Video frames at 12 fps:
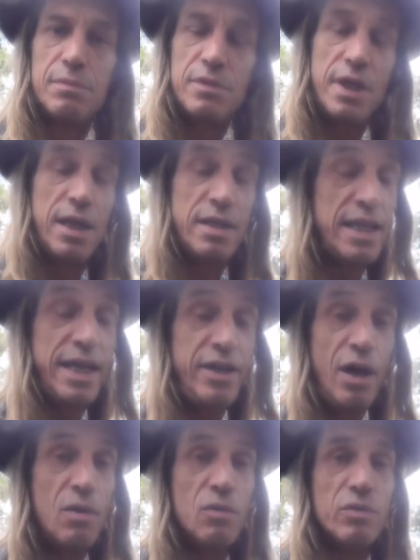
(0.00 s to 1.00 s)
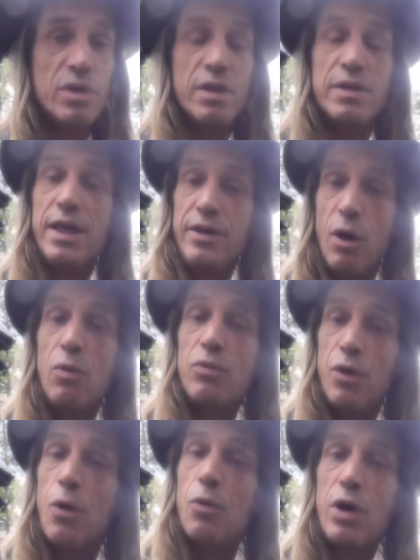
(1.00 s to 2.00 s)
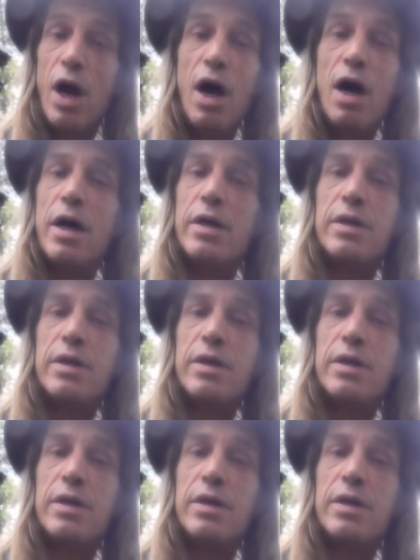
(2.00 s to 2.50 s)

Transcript: They, they don't. They don't know God